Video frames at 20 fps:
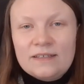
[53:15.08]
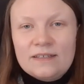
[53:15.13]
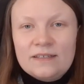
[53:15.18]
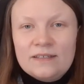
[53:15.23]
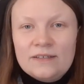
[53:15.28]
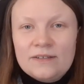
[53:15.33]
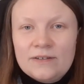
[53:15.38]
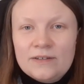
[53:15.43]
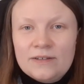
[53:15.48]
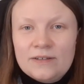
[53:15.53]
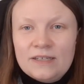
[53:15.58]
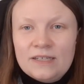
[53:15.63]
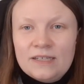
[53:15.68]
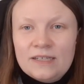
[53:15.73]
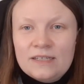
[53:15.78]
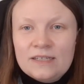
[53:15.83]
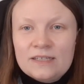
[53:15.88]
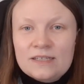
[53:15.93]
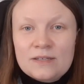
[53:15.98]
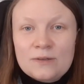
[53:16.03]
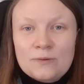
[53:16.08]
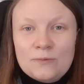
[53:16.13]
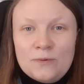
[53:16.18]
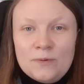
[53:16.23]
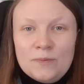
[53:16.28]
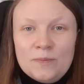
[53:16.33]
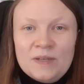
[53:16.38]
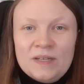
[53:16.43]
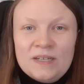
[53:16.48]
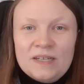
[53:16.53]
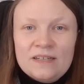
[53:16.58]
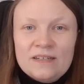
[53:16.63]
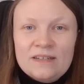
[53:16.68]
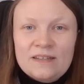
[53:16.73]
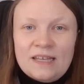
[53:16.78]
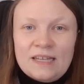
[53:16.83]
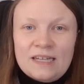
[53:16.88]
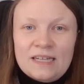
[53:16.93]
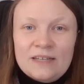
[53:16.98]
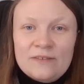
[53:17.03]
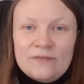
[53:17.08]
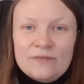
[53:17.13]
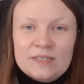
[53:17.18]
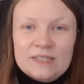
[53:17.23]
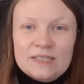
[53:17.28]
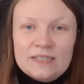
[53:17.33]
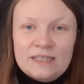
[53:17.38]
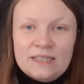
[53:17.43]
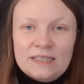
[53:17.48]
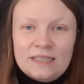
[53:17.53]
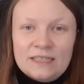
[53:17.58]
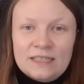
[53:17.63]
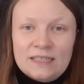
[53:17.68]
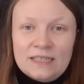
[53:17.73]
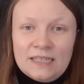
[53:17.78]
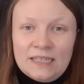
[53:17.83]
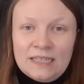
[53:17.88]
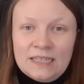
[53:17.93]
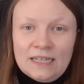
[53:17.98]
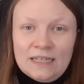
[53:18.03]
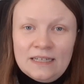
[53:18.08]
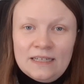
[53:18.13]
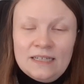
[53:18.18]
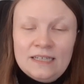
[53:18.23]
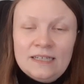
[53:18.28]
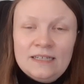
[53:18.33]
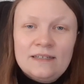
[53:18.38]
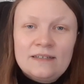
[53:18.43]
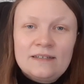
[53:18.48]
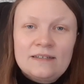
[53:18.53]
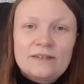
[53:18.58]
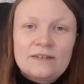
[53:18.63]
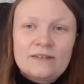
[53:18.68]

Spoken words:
It is a woman that lives in Italy.